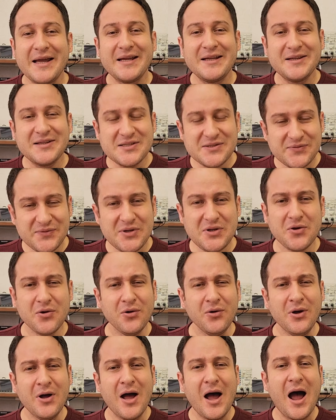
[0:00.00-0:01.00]
In this
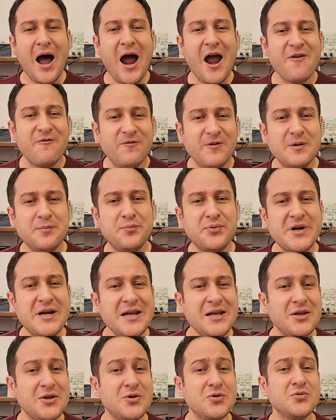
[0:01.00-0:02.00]
video, I will
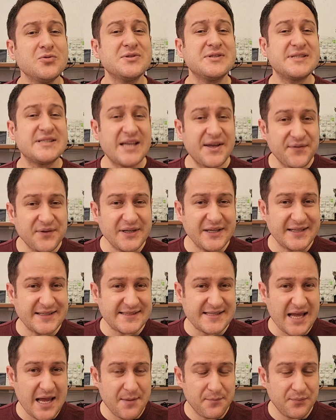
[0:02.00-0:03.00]
bring you 7
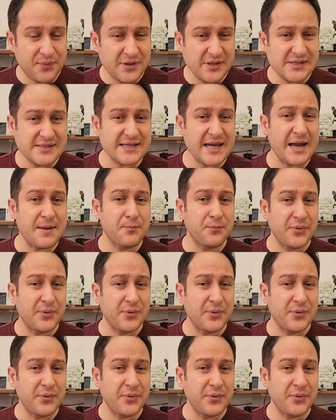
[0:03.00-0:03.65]
examples and